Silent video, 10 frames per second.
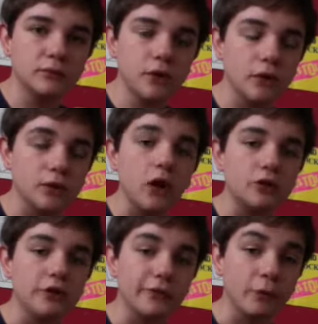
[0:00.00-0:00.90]
a
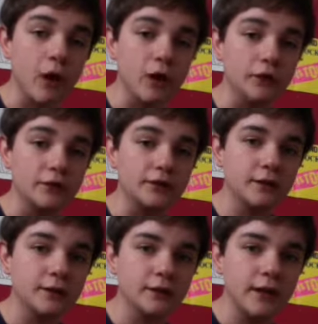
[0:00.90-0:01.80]
lot of the world
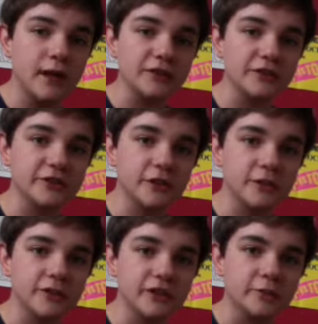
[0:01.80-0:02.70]
has
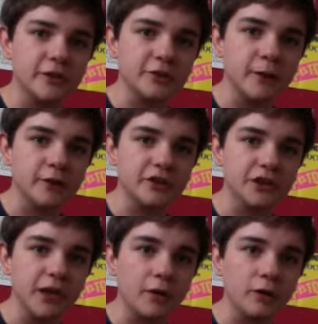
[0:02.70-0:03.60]
same-sex marriage
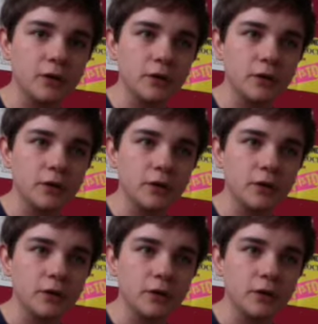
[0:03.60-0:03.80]
now.